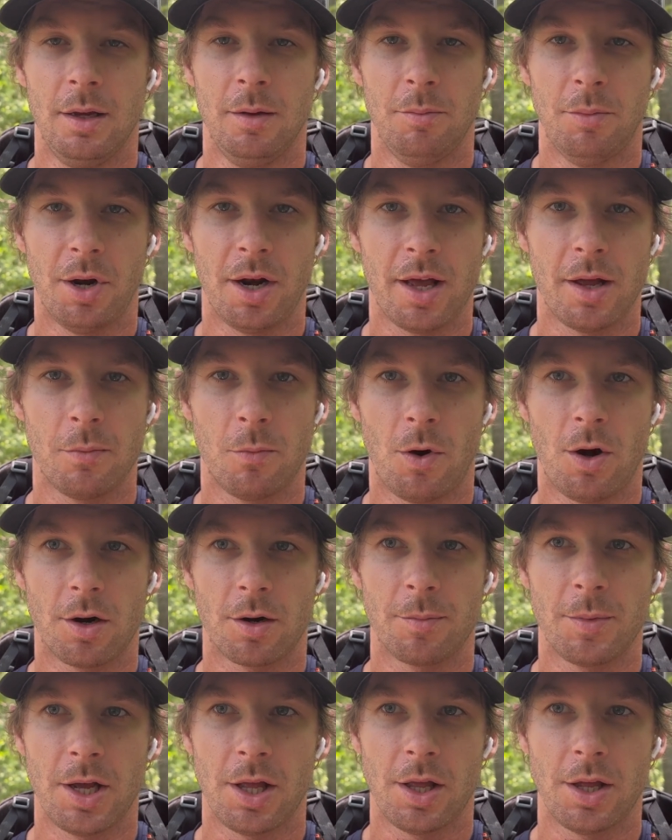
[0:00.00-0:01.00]
But I had
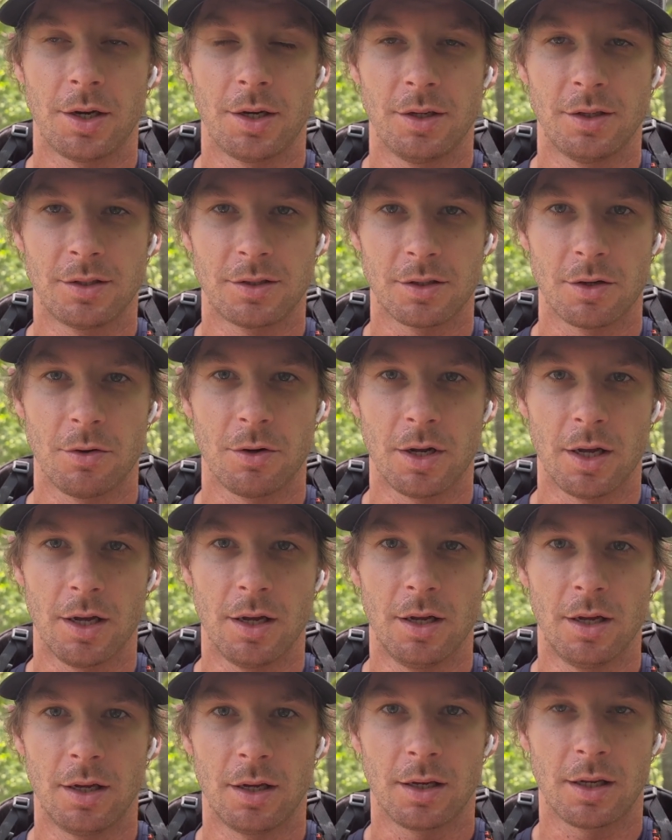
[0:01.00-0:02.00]
watermelon, soda,
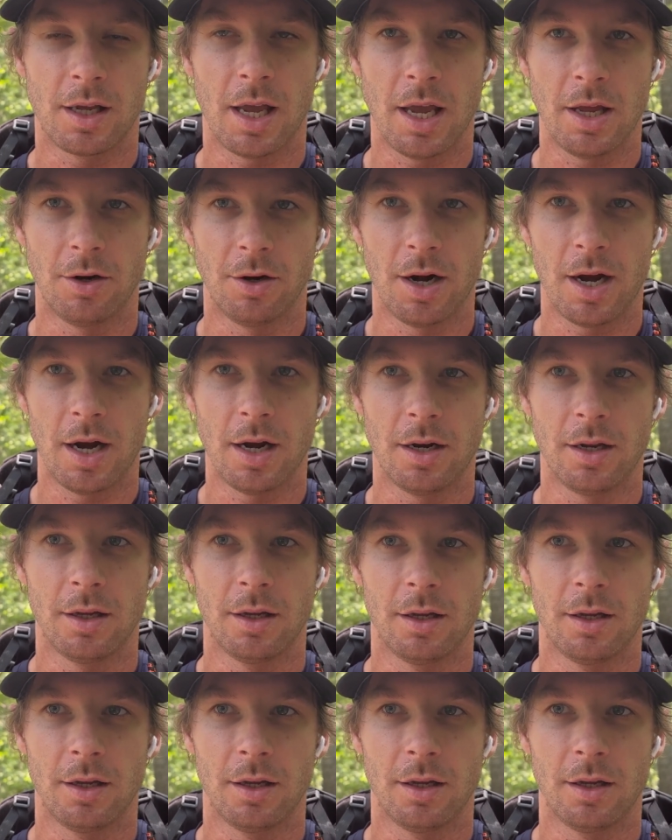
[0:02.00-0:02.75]
Gatorade,